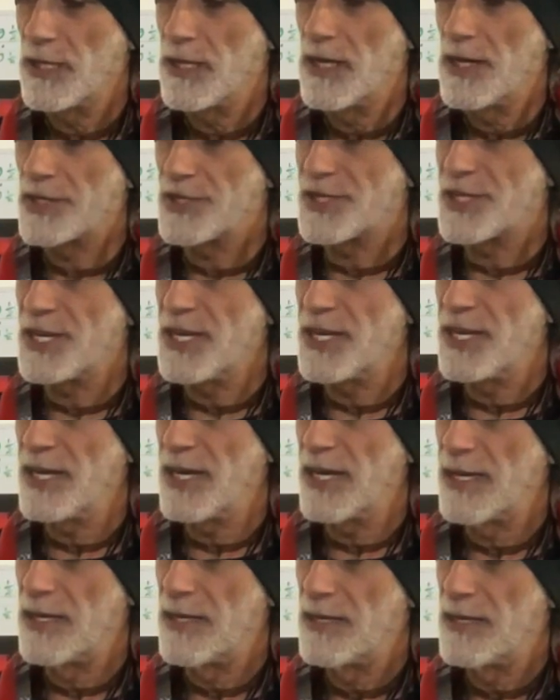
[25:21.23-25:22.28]
a
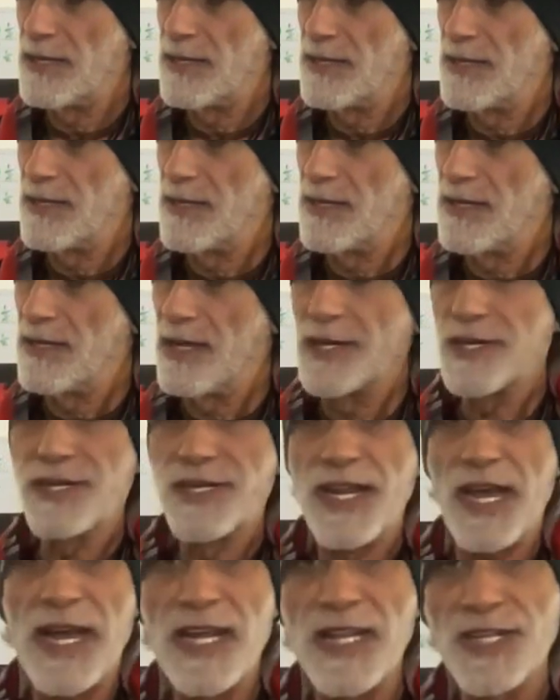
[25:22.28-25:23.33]
singer, a
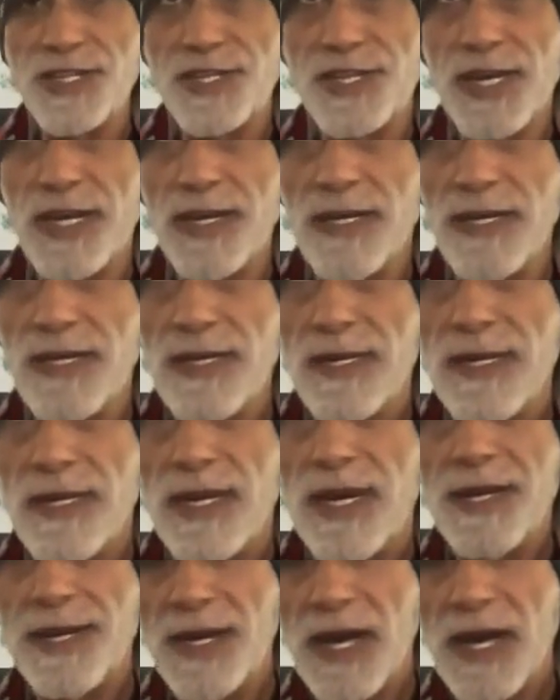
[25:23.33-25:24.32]
dancer, and